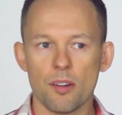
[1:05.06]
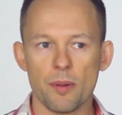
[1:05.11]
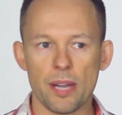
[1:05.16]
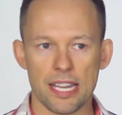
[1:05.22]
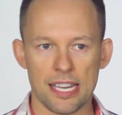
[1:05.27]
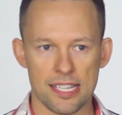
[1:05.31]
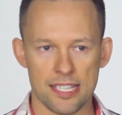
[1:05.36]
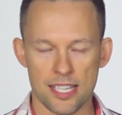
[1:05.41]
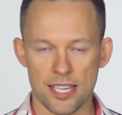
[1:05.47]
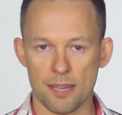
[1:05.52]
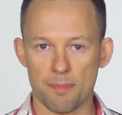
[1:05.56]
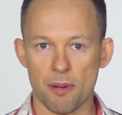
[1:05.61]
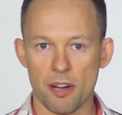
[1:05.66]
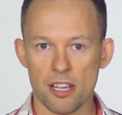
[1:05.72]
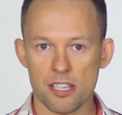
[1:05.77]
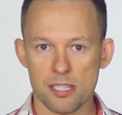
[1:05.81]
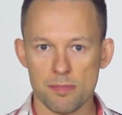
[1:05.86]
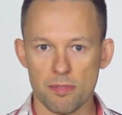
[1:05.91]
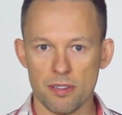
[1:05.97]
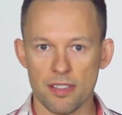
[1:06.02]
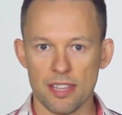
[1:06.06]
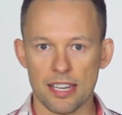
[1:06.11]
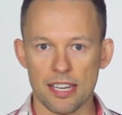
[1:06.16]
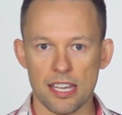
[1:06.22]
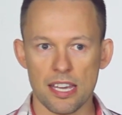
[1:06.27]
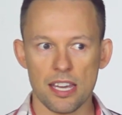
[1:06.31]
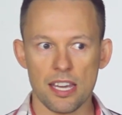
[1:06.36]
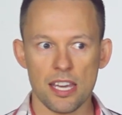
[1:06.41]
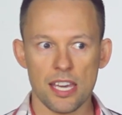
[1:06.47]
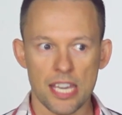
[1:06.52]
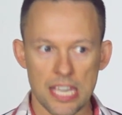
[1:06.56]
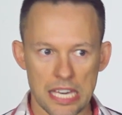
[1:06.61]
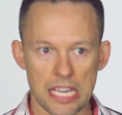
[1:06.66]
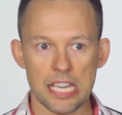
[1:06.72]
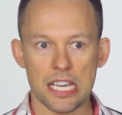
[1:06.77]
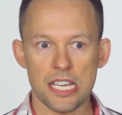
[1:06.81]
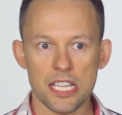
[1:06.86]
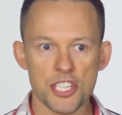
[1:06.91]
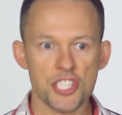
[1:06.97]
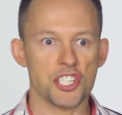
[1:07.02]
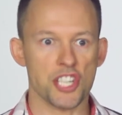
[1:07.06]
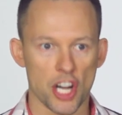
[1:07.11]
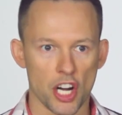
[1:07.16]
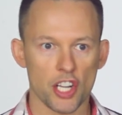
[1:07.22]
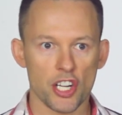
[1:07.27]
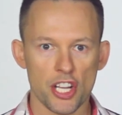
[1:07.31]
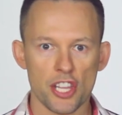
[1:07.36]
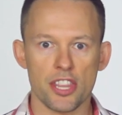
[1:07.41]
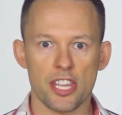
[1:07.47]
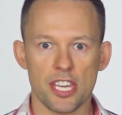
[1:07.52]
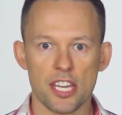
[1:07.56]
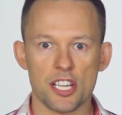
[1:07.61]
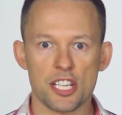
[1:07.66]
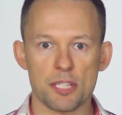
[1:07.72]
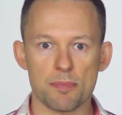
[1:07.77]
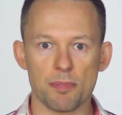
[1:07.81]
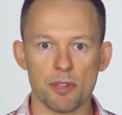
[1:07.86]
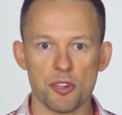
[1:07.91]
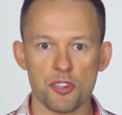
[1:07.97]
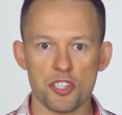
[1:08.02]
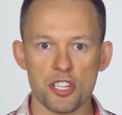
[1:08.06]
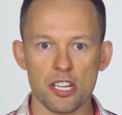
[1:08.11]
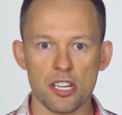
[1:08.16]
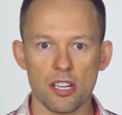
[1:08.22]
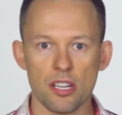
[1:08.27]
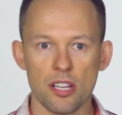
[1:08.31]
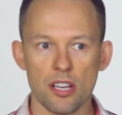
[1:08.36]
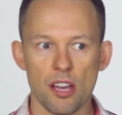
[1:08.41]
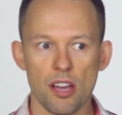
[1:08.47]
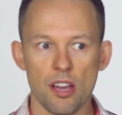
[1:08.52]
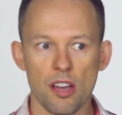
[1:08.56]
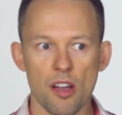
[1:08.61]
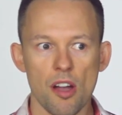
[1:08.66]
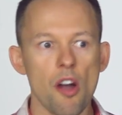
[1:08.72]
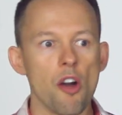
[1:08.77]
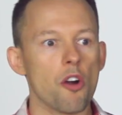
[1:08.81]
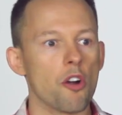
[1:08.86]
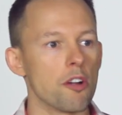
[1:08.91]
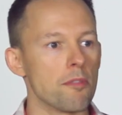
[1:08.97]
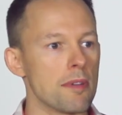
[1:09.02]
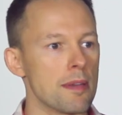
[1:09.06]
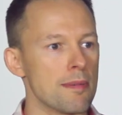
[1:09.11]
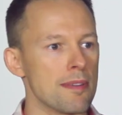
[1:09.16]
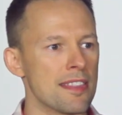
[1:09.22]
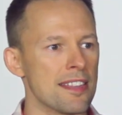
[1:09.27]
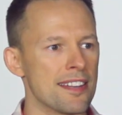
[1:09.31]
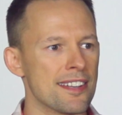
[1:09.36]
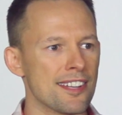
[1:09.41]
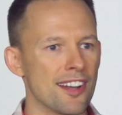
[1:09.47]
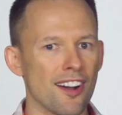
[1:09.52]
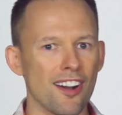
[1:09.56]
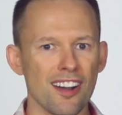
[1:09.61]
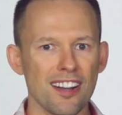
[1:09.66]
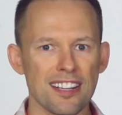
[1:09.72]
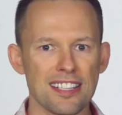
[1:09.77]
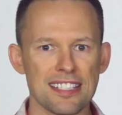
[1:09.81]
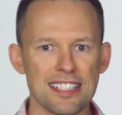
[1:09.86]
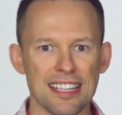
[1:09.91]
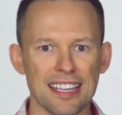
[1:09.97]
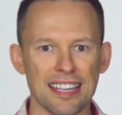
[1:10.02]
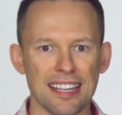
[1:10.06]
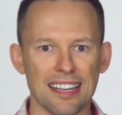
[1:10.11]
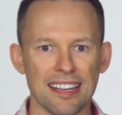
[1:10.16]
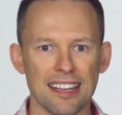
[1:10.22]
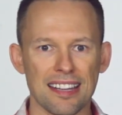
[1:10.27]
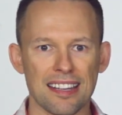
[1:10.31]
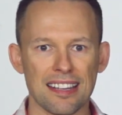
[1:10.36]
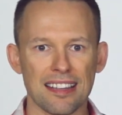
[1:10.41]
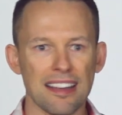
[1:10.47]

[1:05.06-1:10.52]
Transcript: Wait, is it possible that he started the explosion? Or maybe the dog did?